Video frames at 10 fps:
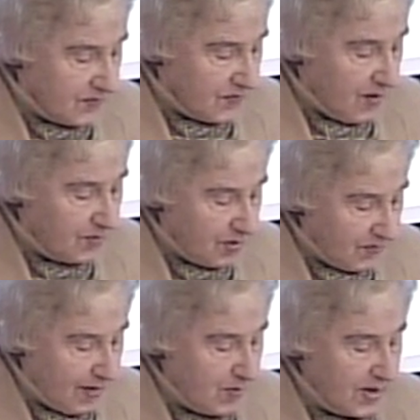from
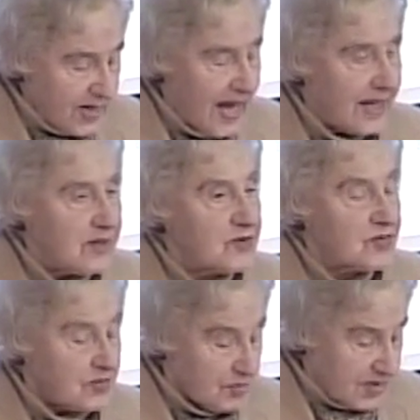November
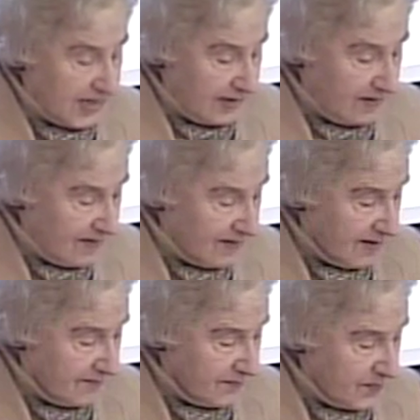9th to 10th,
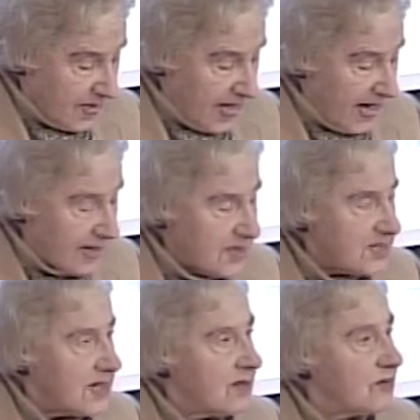
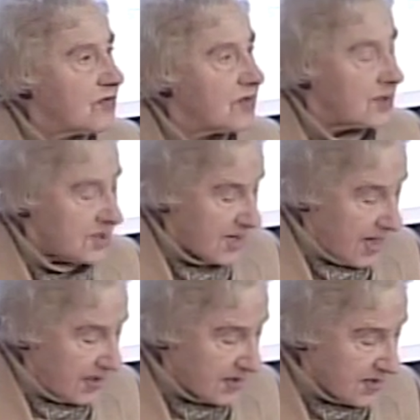
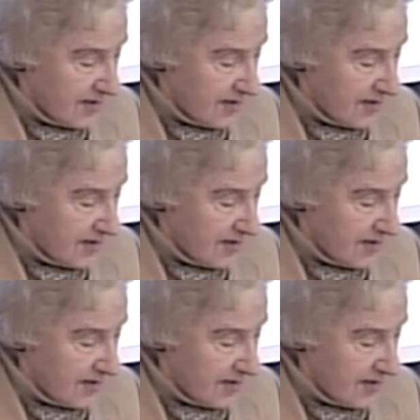1938,